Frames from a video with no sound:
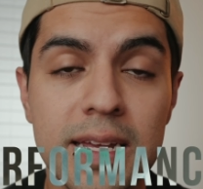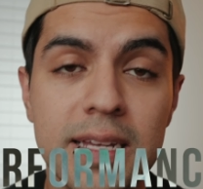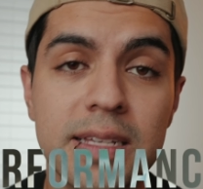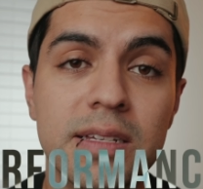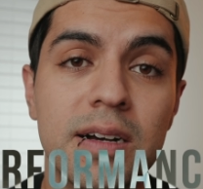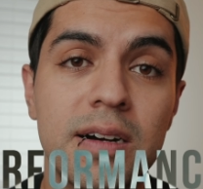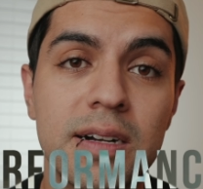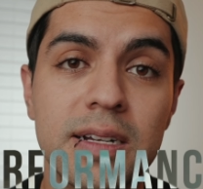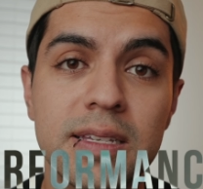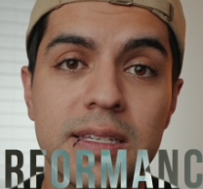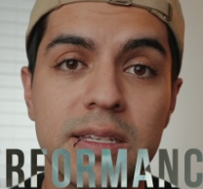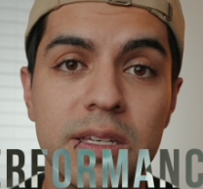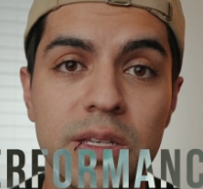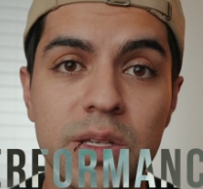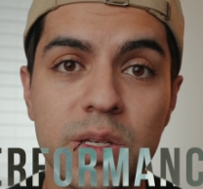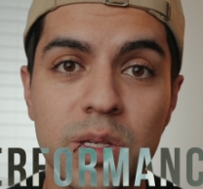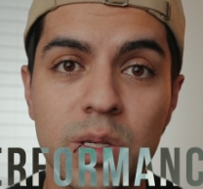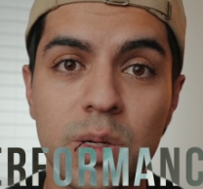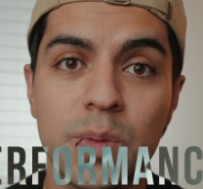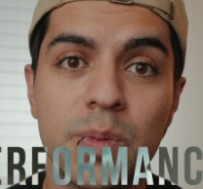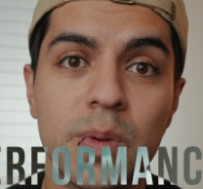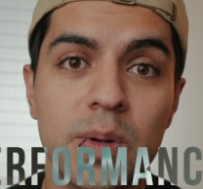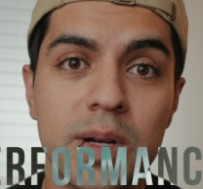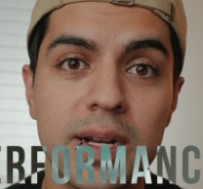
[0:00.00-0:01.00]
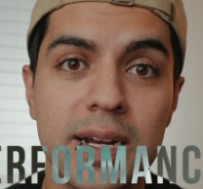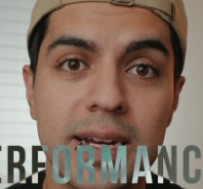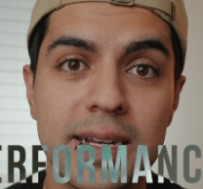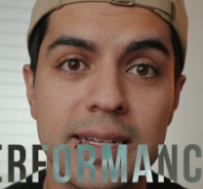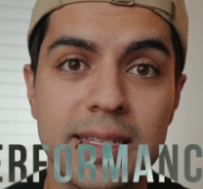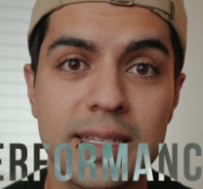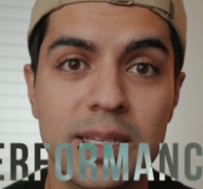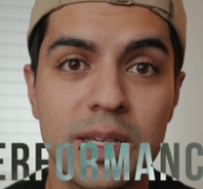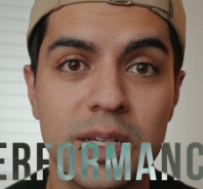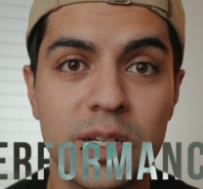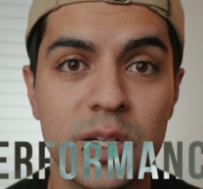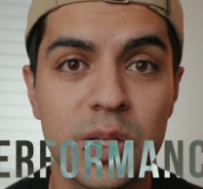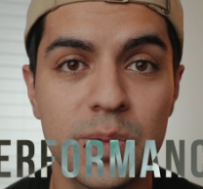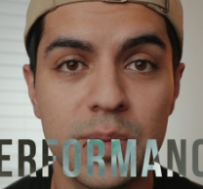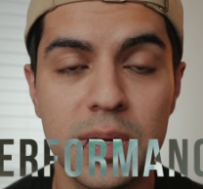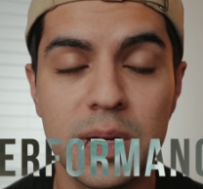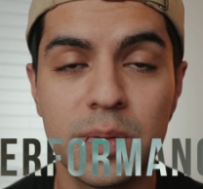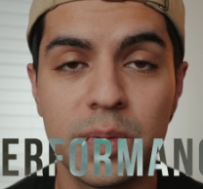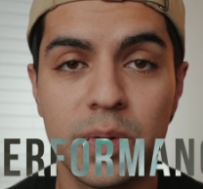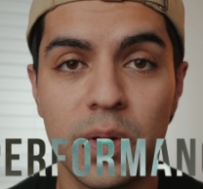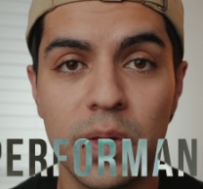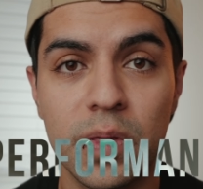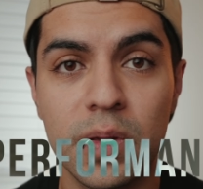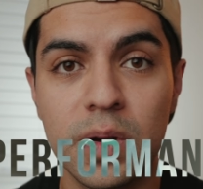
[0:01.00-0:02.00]
is honestly super nice to just be
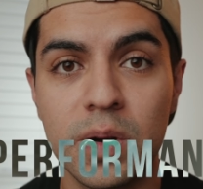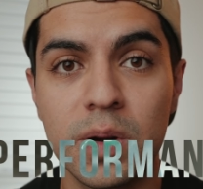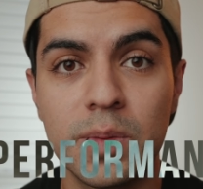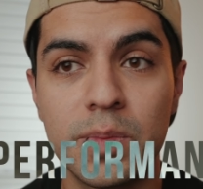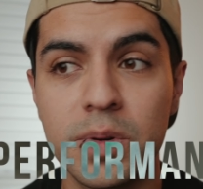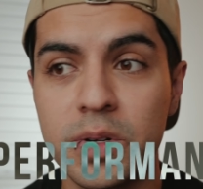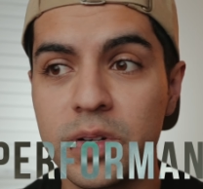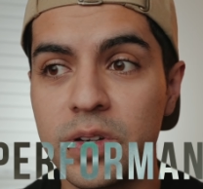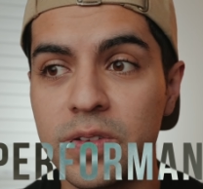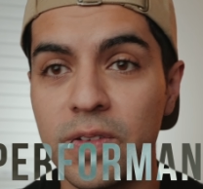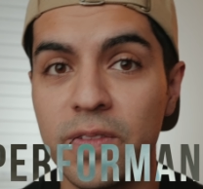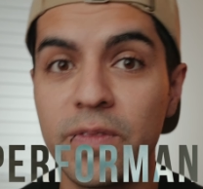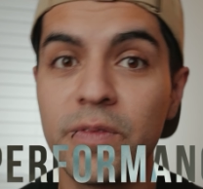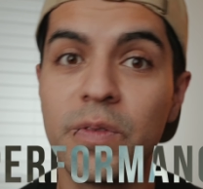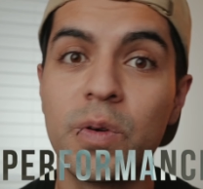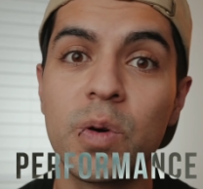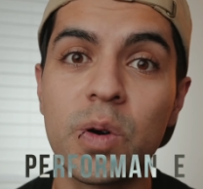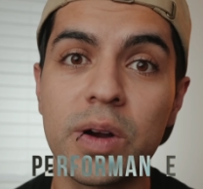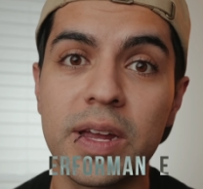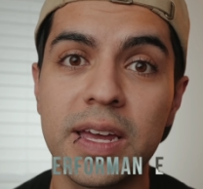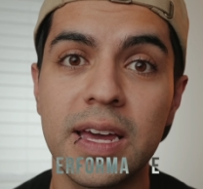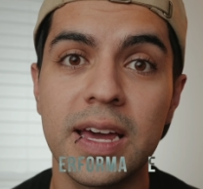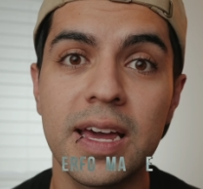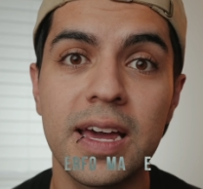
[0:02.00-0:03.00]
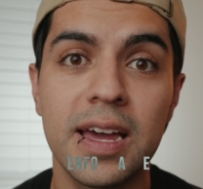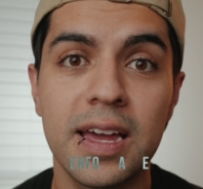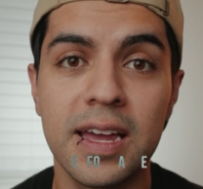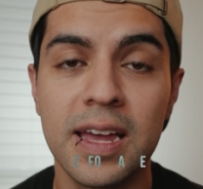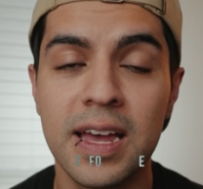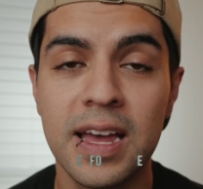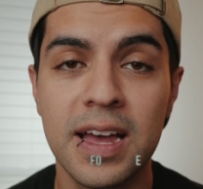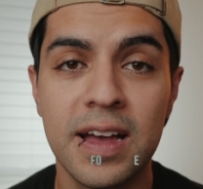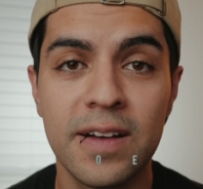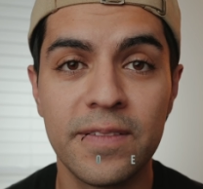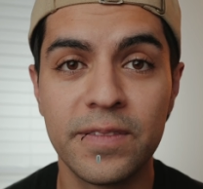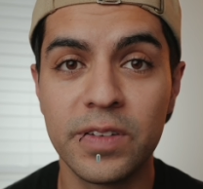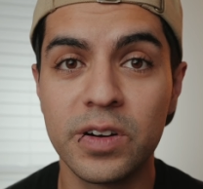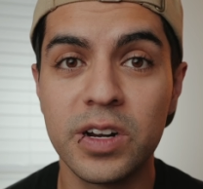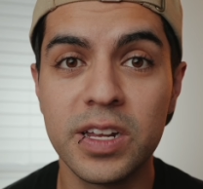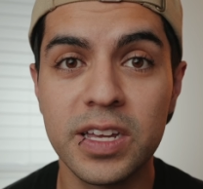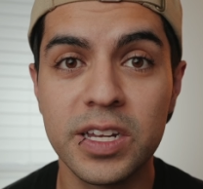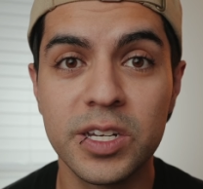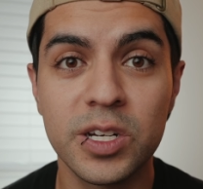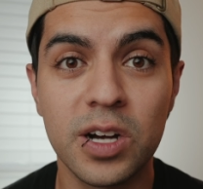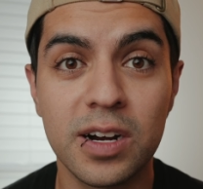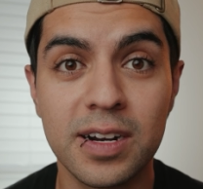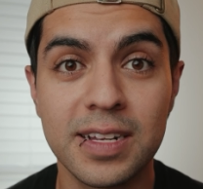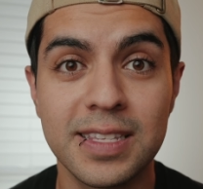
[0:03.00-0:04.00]
able to throw a bunch of 4K
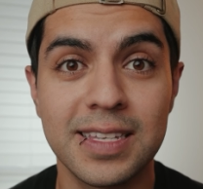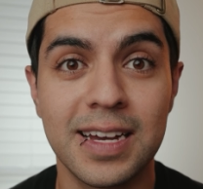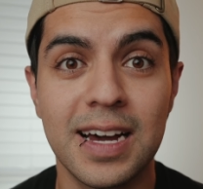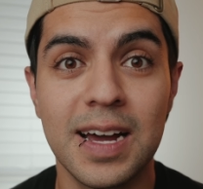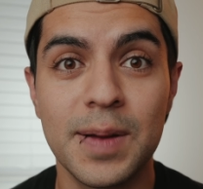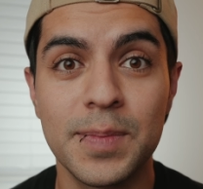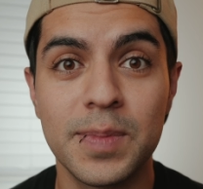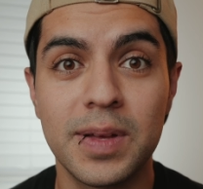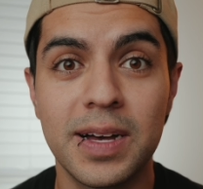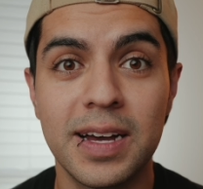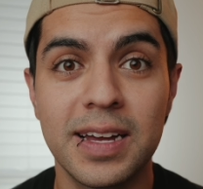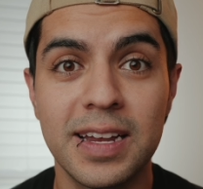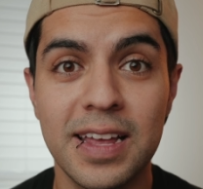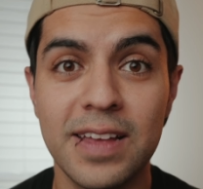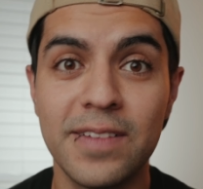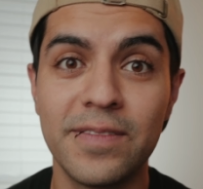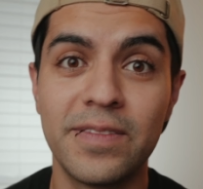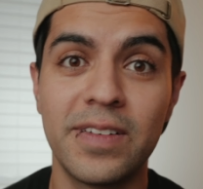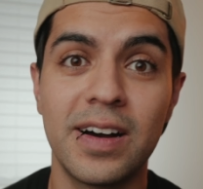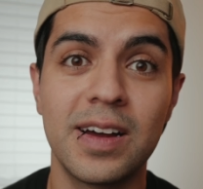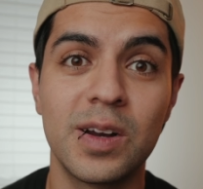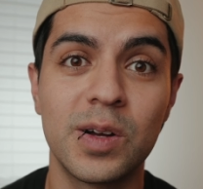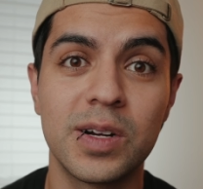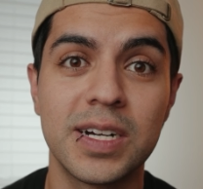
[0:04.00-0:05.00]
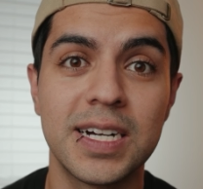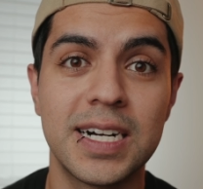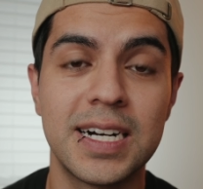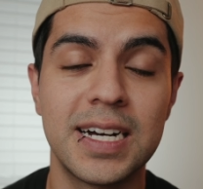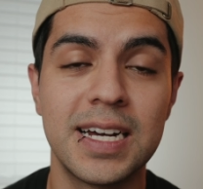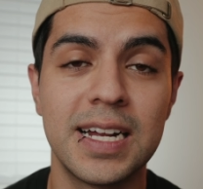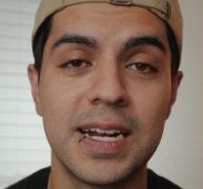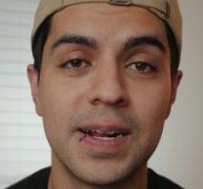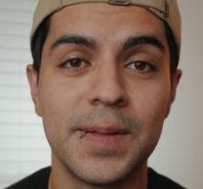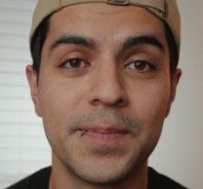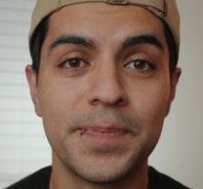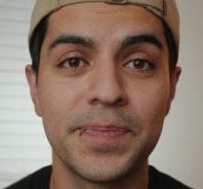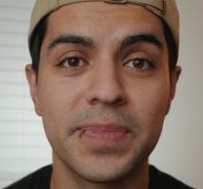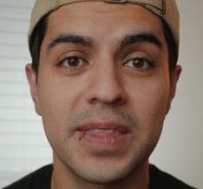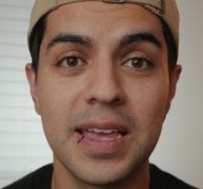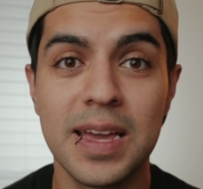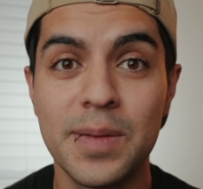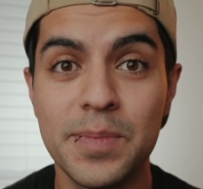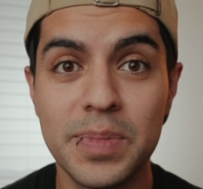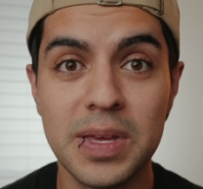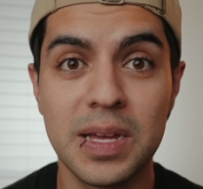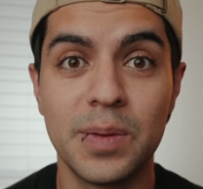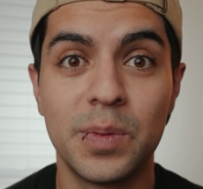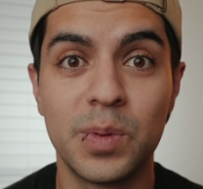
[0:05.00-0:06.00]
footage on a timeline in Final Cut
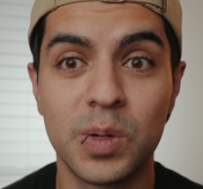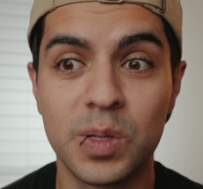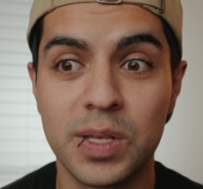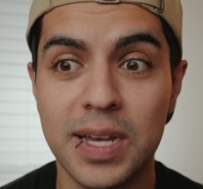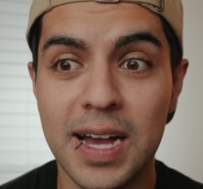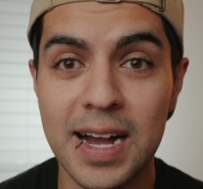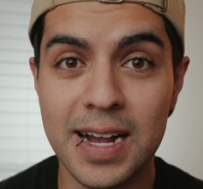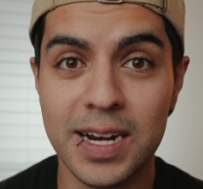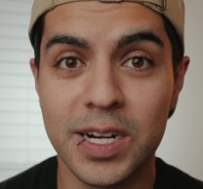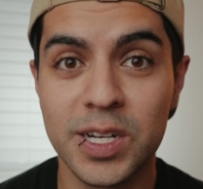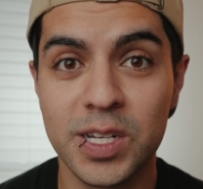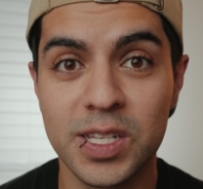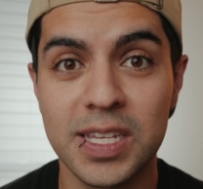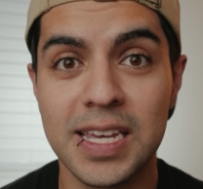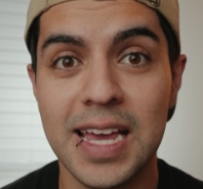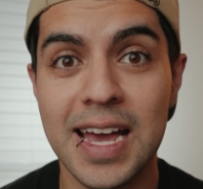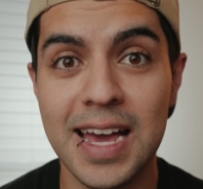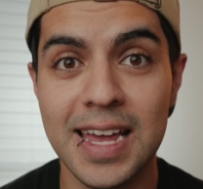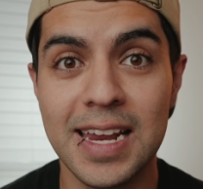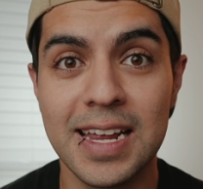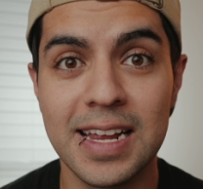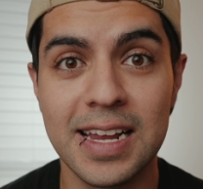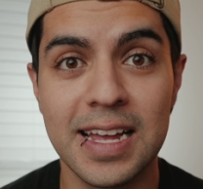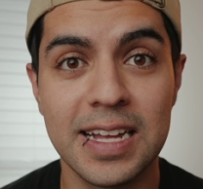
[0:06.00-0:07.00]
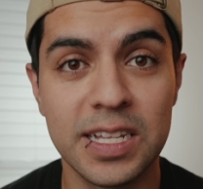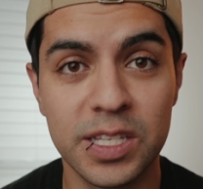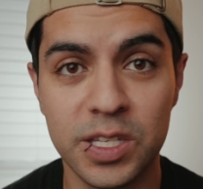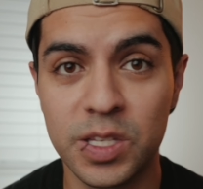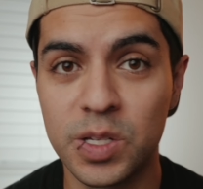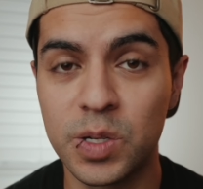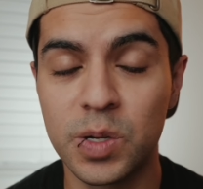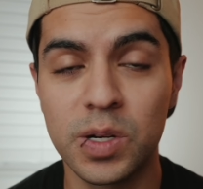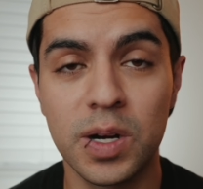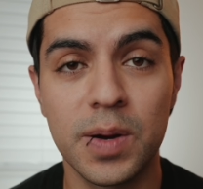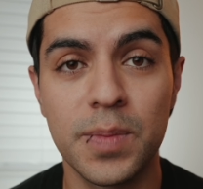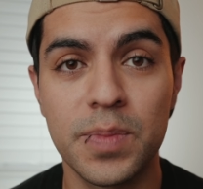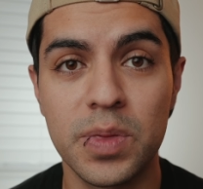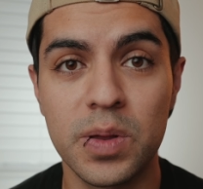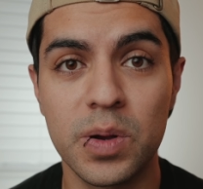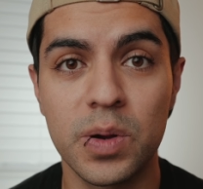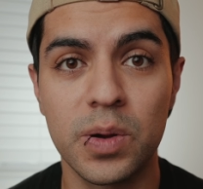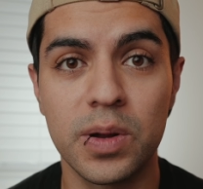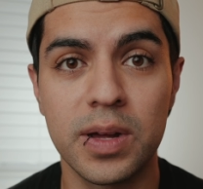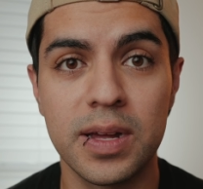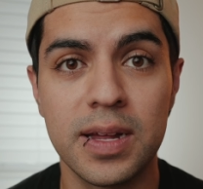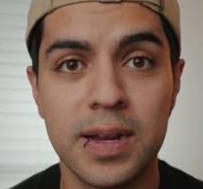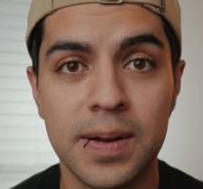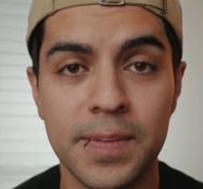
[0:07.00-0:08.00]
and be able to actually edit and scrub
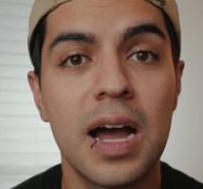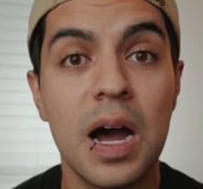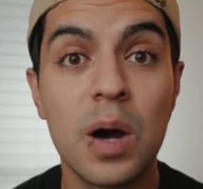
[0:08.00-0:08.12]
through it.